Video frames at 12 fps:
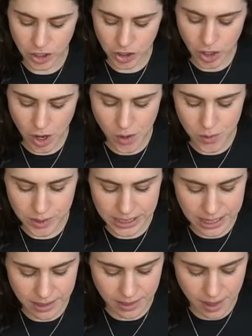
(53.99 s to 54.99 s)

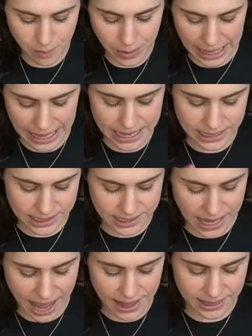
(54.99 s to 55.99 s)
chose the paint
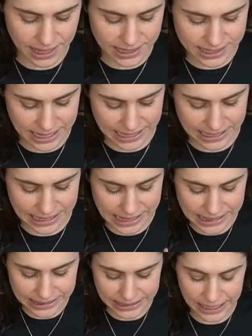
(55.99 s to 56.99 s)
set that's
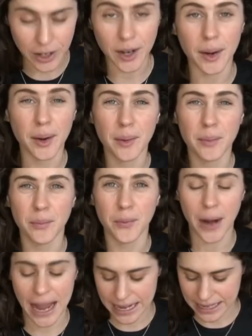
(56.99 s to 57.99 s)
like glitter,
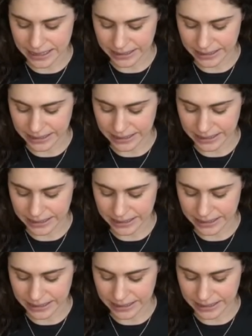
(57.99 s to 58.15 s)
bright